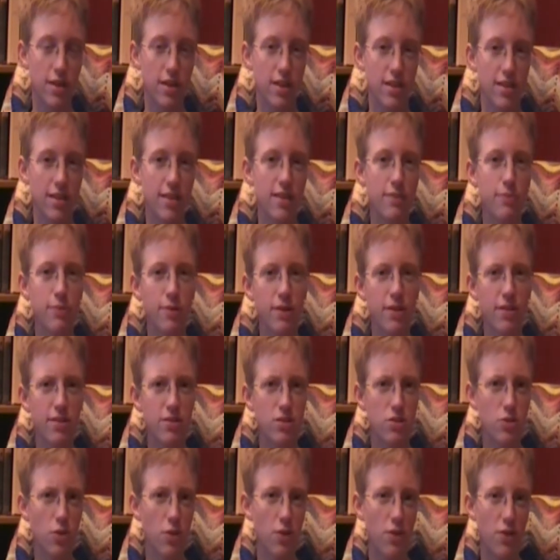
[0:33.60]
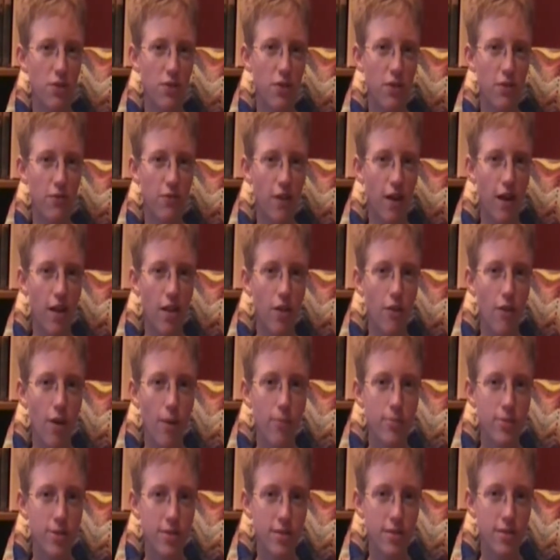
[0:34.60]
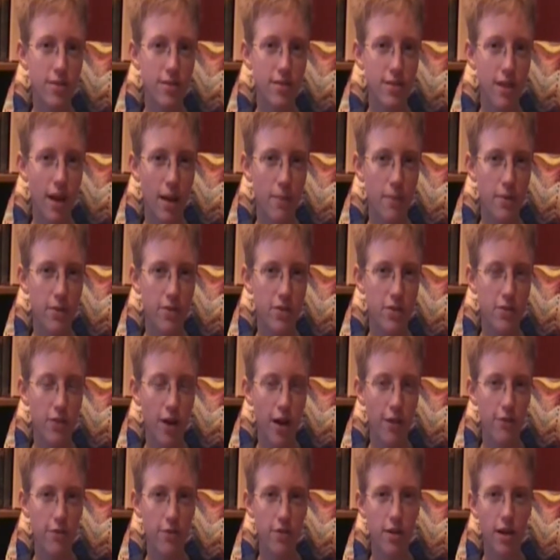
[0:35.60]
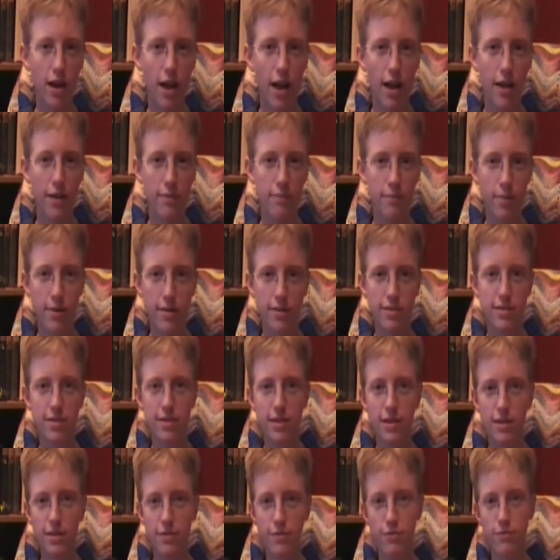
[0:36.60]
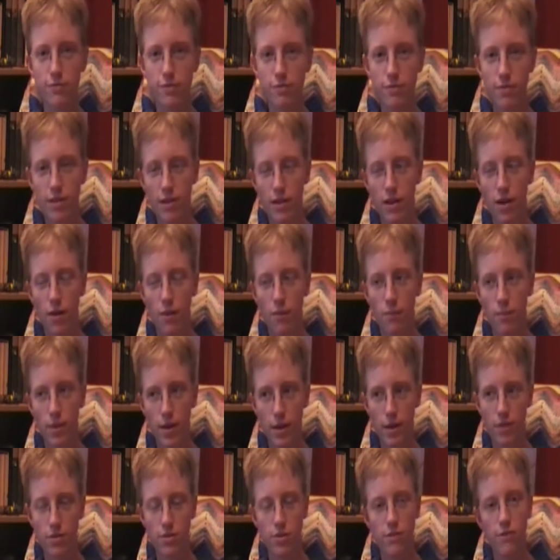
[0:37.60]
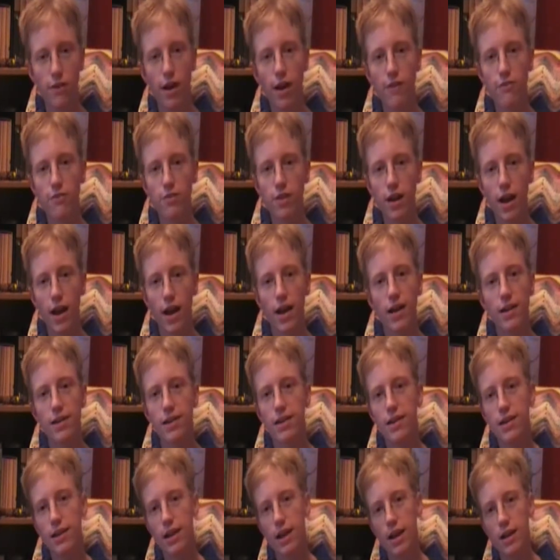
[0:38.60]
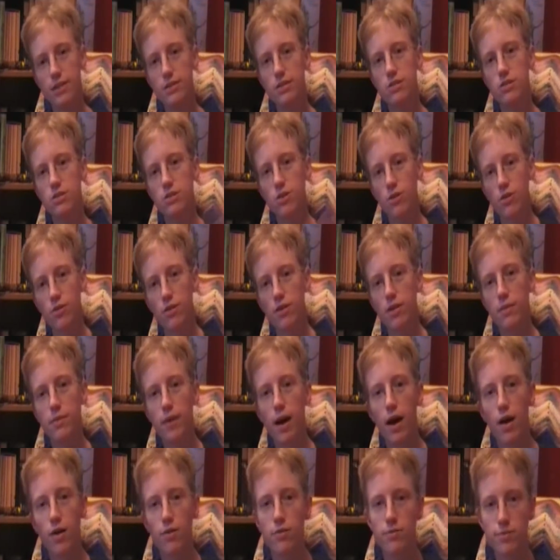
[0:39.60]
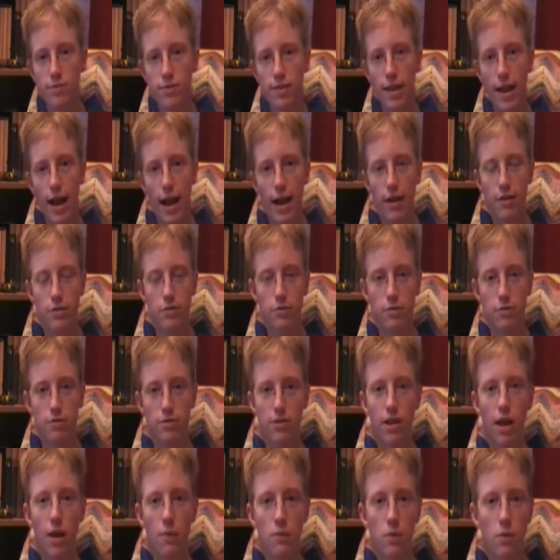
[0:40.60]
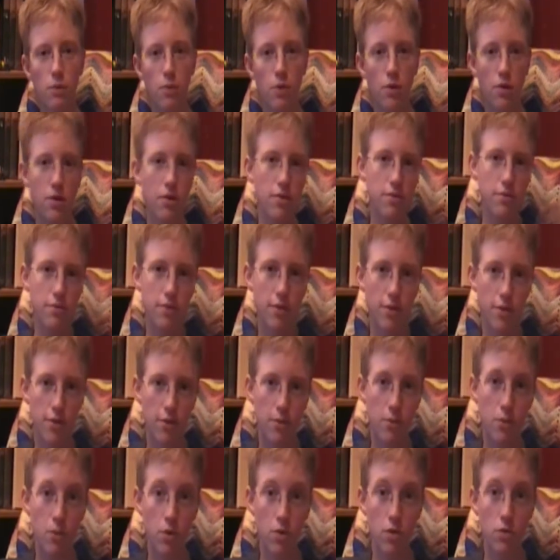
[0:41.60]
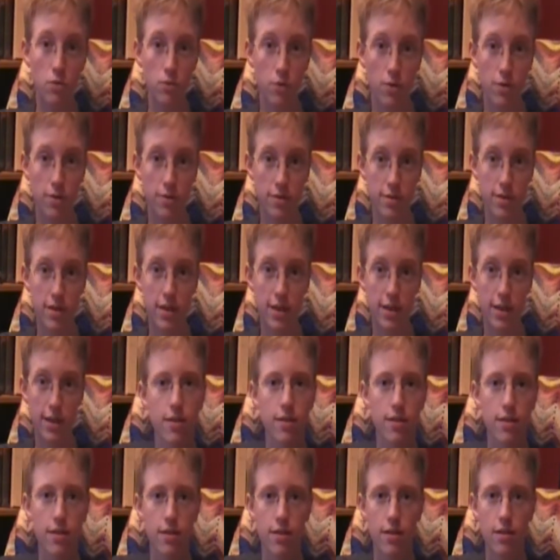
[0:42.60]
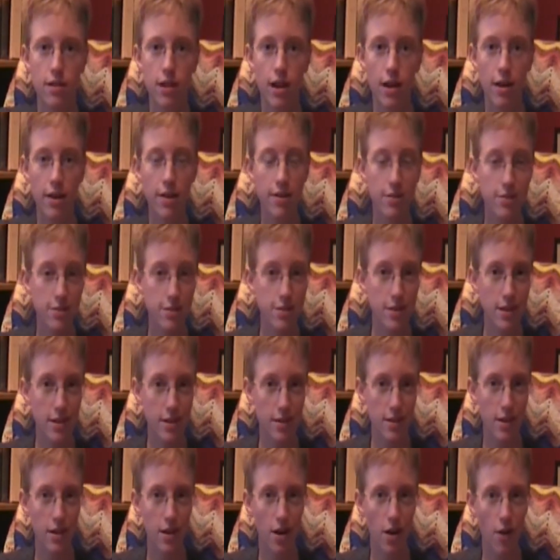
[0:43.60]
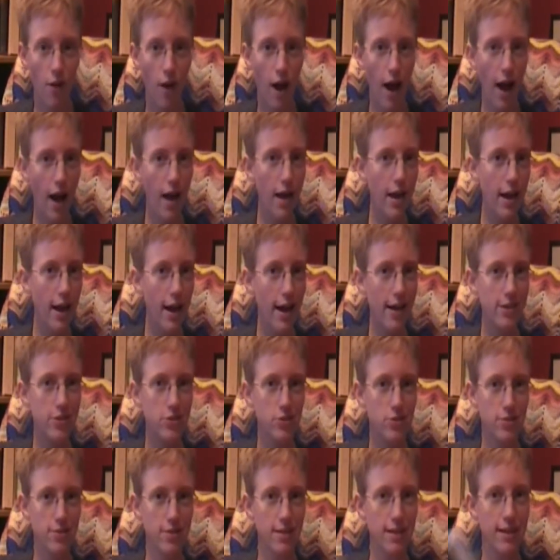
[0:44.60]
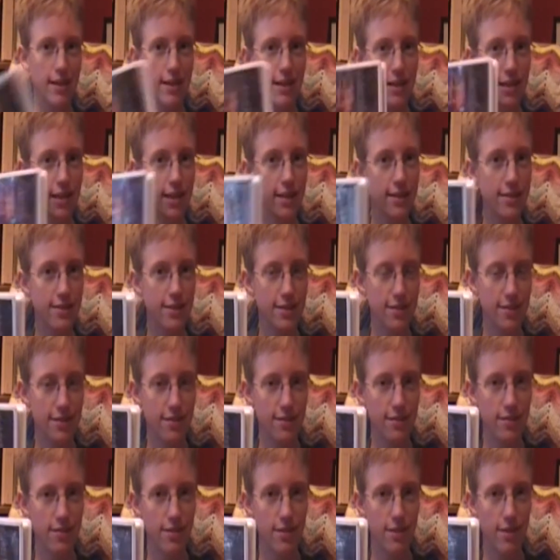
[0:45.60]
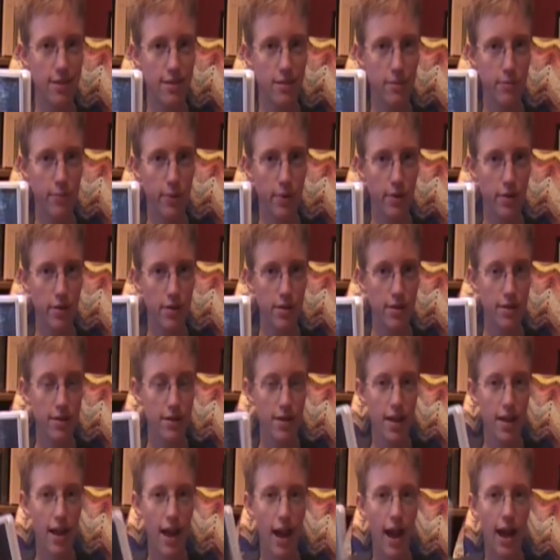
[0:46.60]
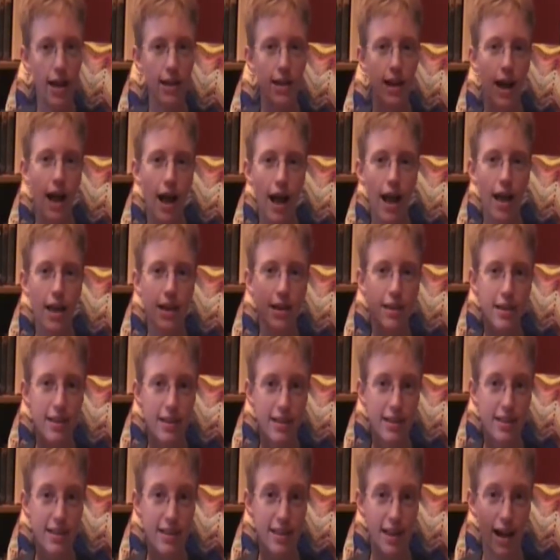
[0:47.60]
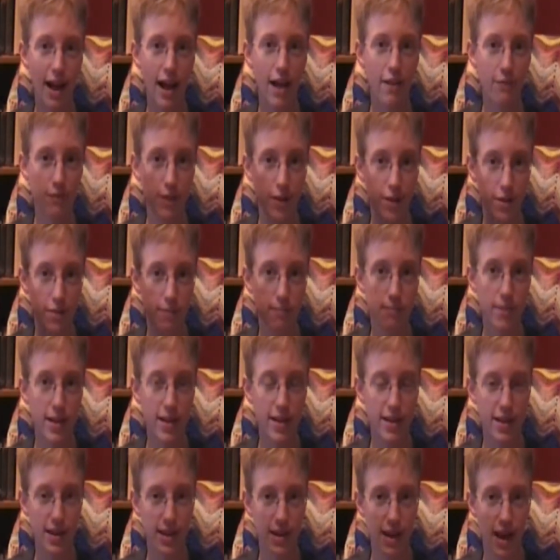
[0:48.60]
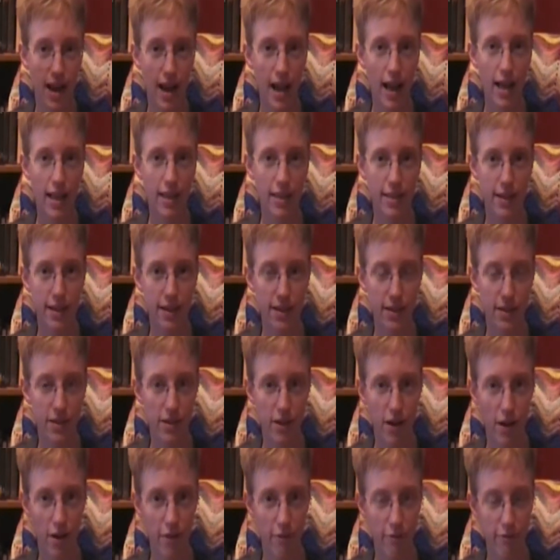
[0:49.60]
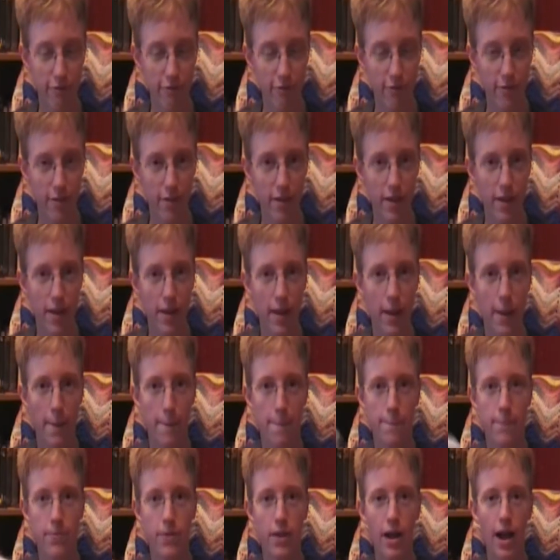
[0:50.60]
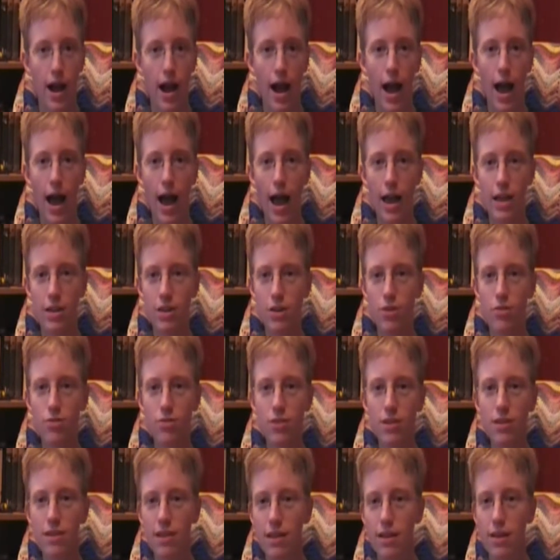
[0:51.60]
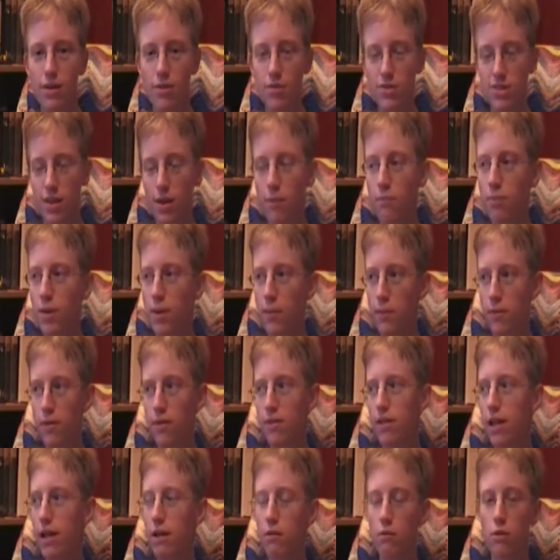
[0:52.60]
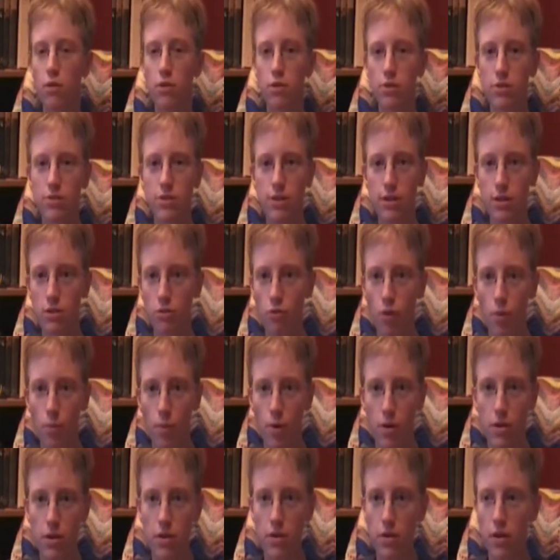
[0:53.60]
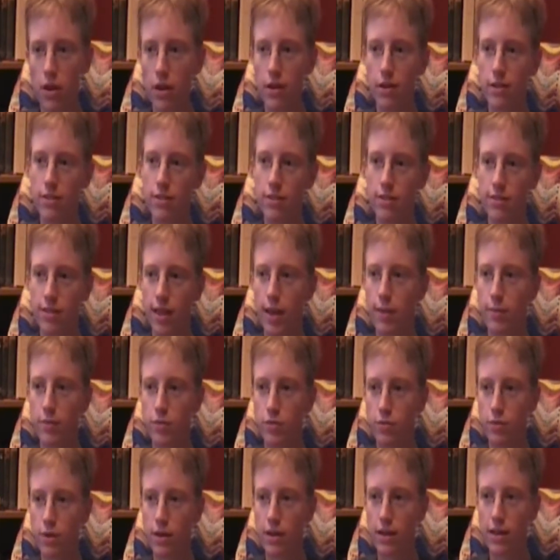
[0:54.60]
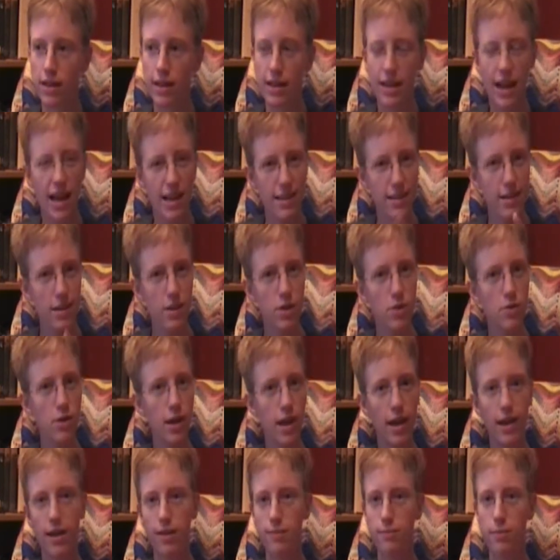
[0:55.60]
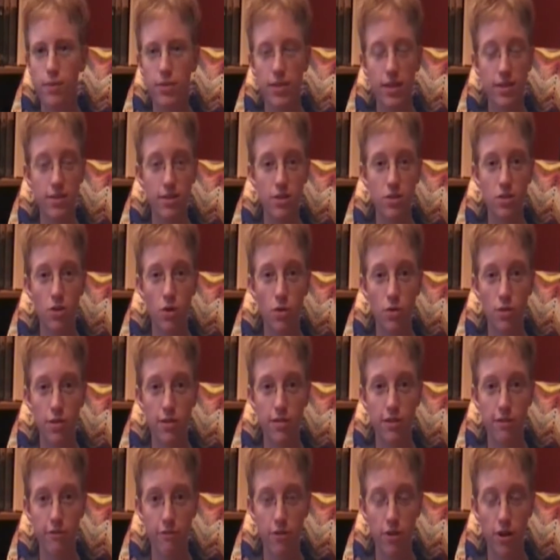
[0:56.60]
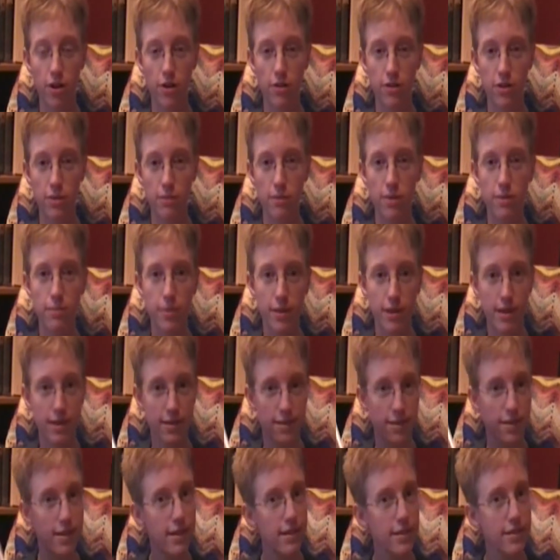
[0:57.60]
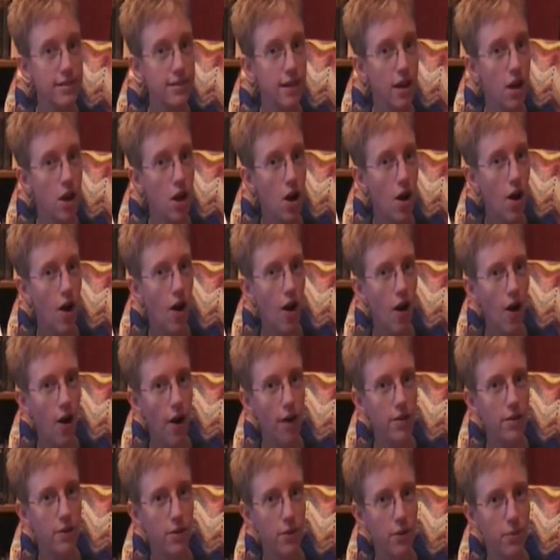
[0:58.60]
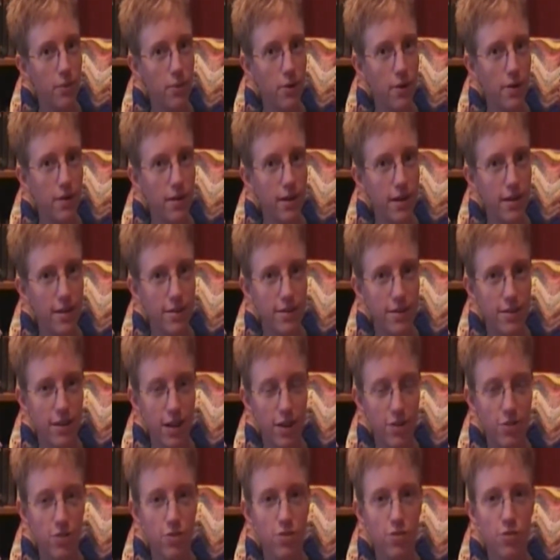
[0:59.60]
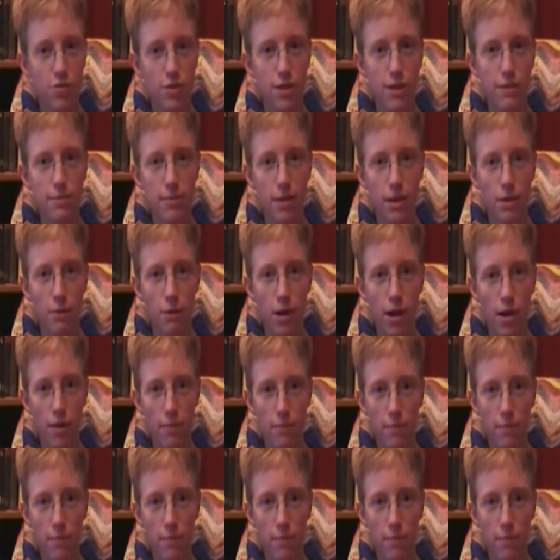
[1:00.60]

This book is sort of a follow-up to the Zombie Survival Guide, but instead of, being a survival guide, it's a story about the actual zombie war, or World War Z. Now here's the dealio. I actually listened to this book, and I cannot recommend it highly enough. I know that, some people are like, well, listening to a book, you can't get the same as reading it. I think you can, but that's a totally different argument, because this audiobook is extremely well